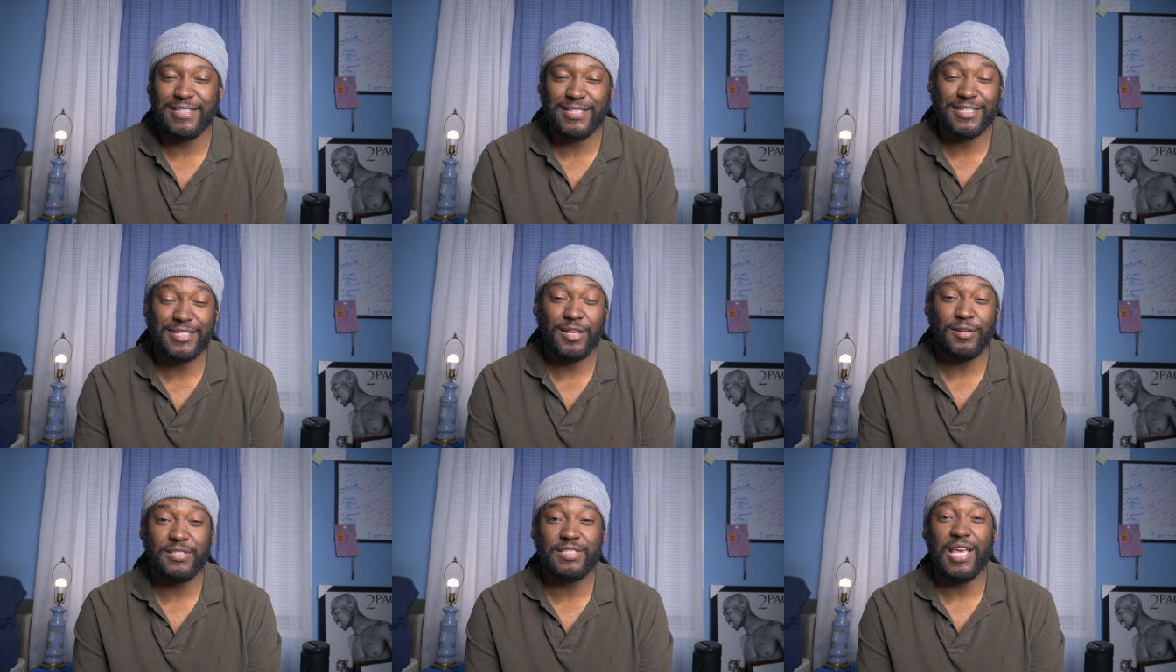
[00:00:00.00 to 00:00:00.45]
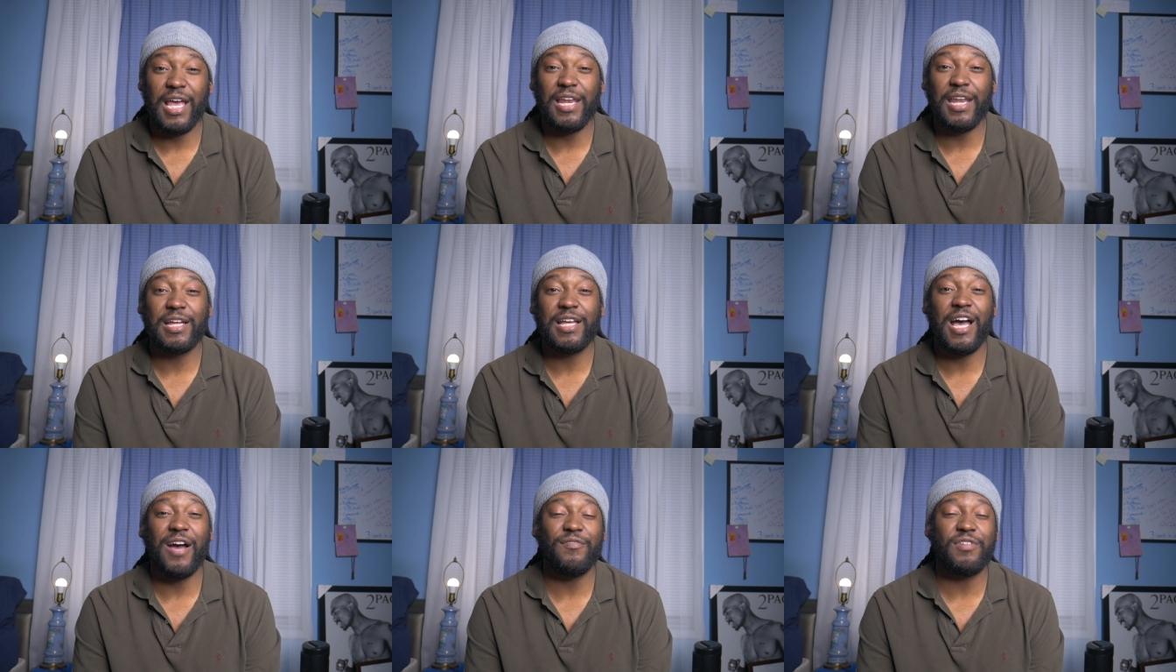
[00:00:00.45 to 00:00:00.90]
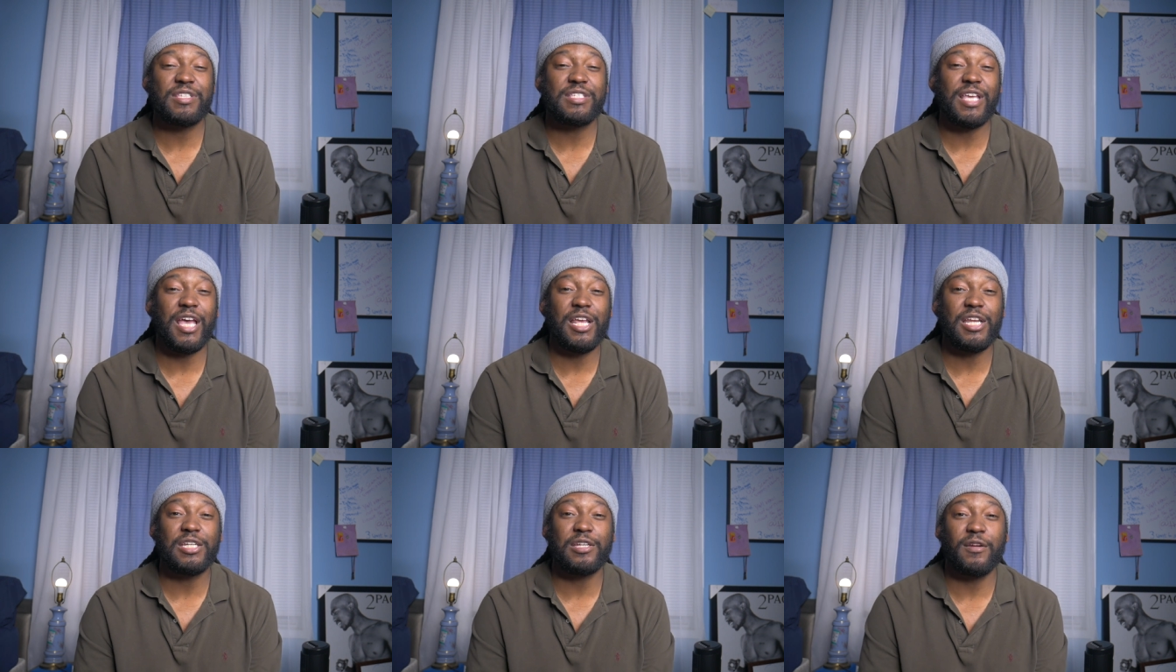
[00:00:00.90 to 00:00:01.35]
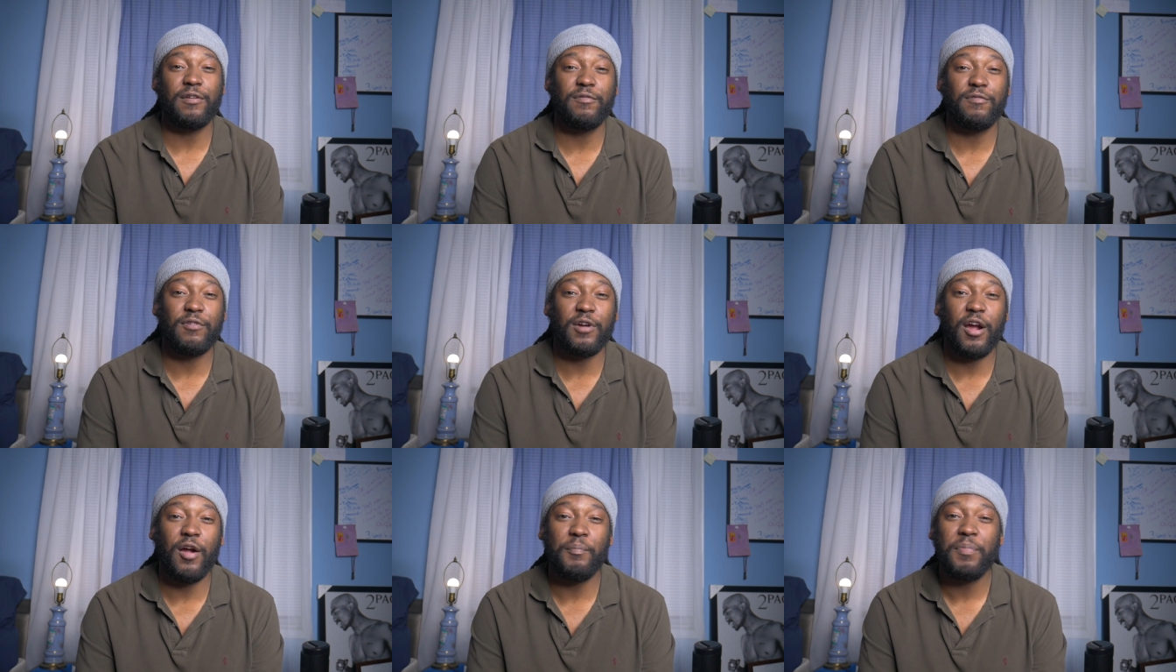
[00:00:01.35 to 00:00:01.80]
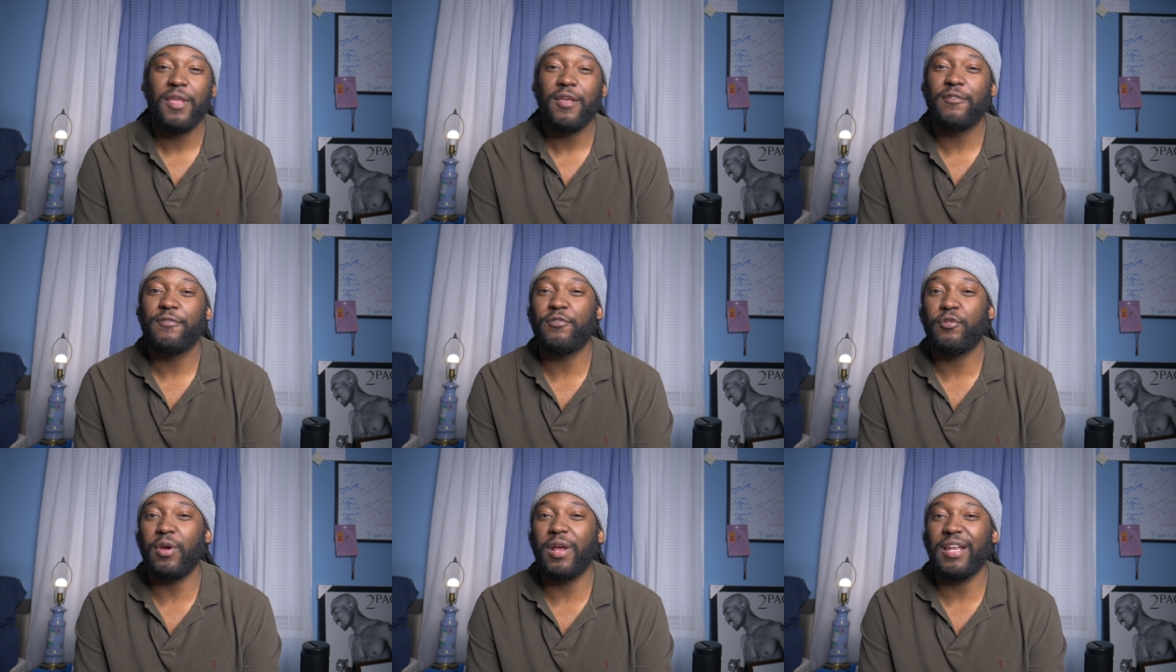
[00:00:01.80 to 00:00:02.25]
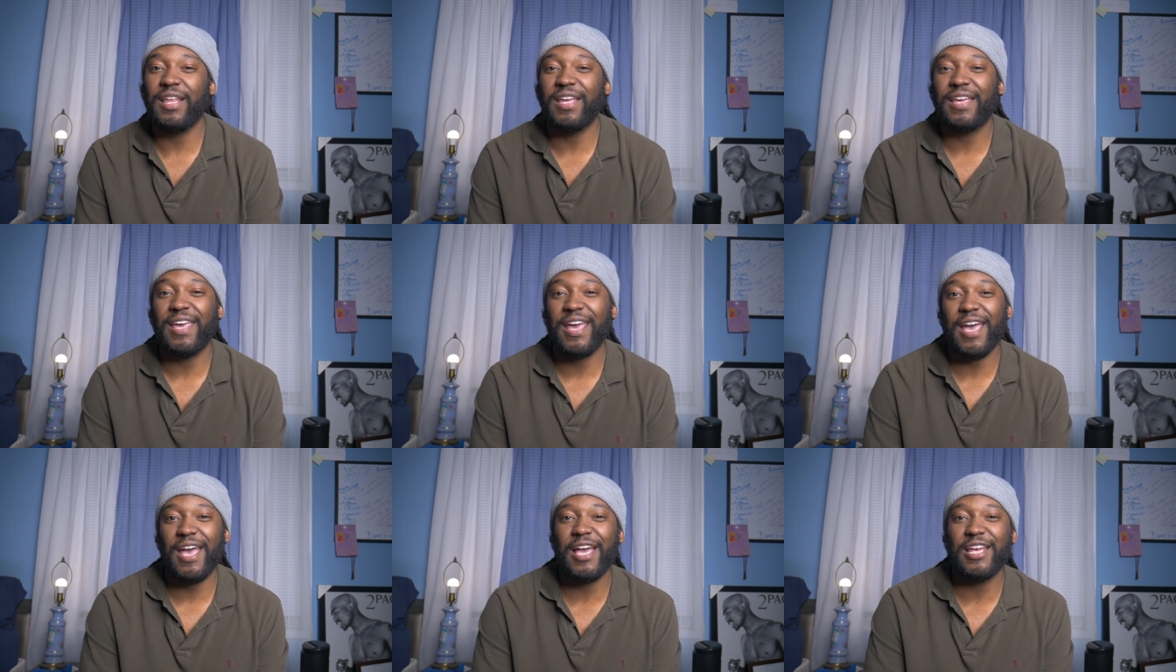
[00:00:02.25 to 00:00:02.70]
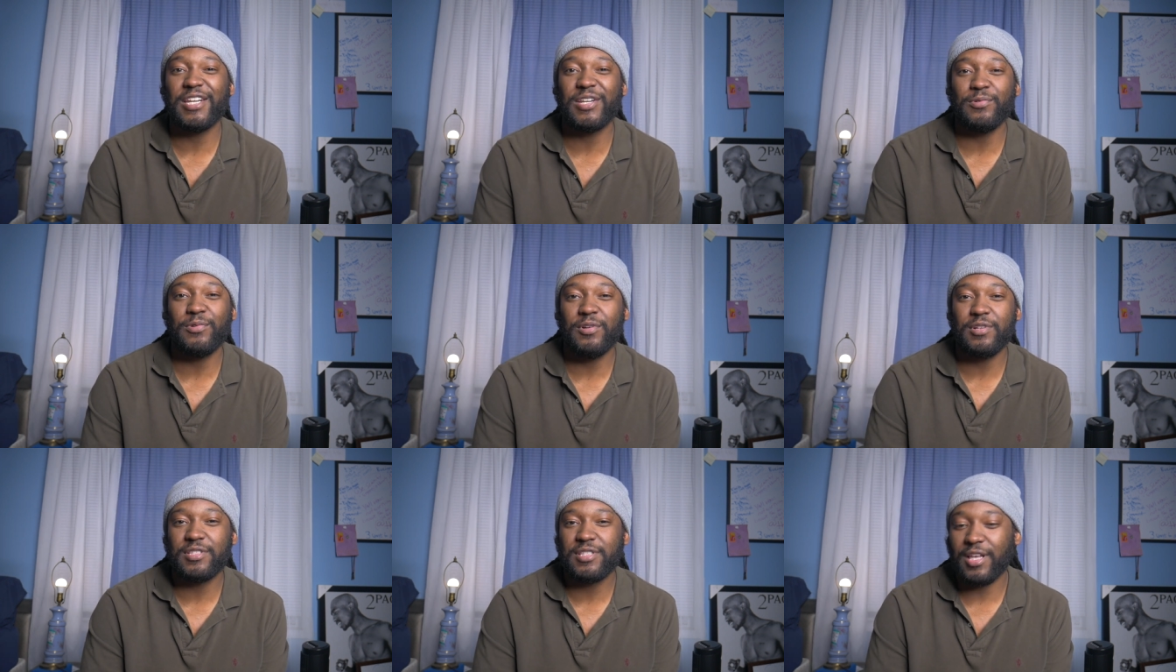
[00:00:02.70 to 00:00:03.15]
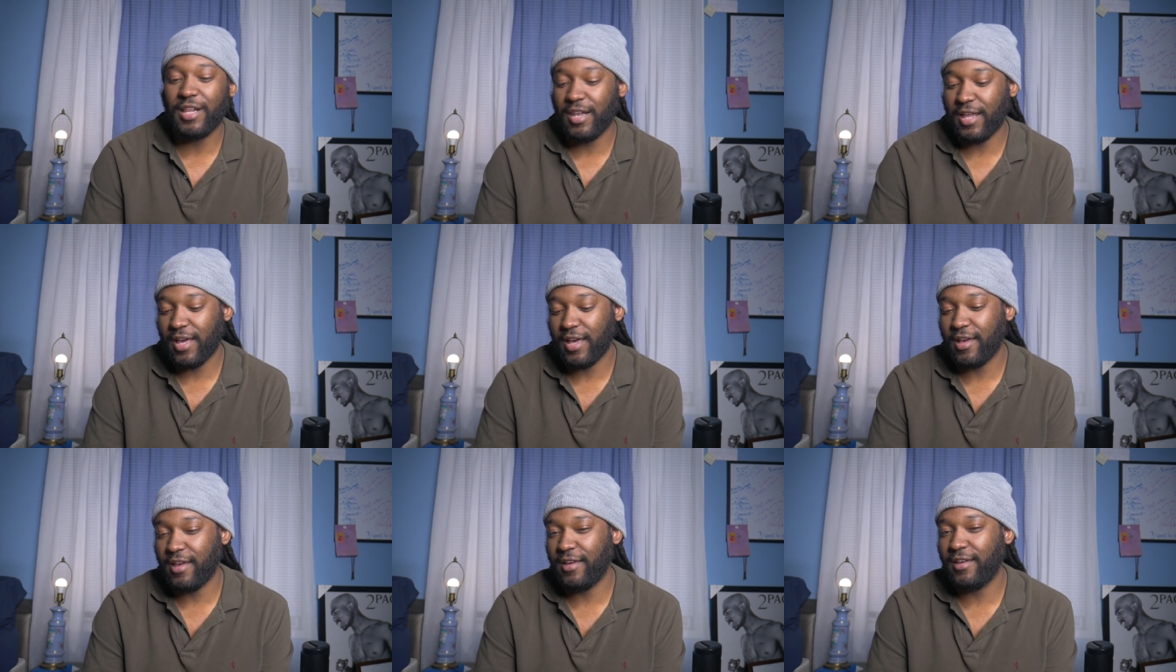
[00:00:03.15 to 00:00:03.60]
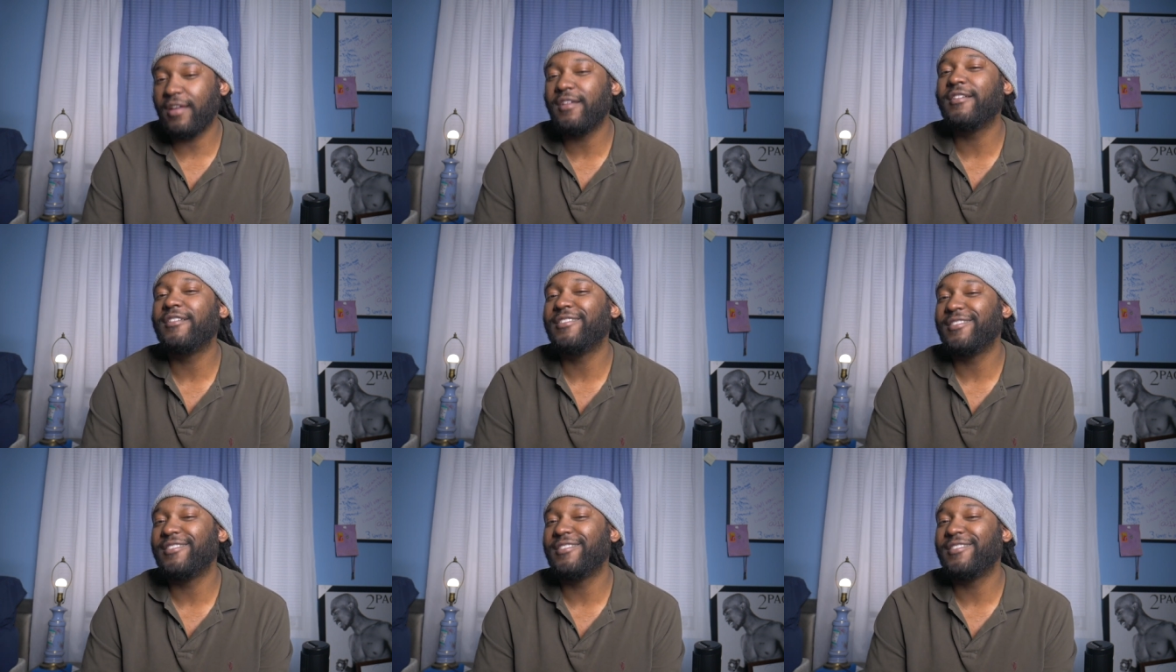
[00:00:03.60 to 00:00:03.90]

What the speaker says: that's gonna take the conversation from friendly casual to like,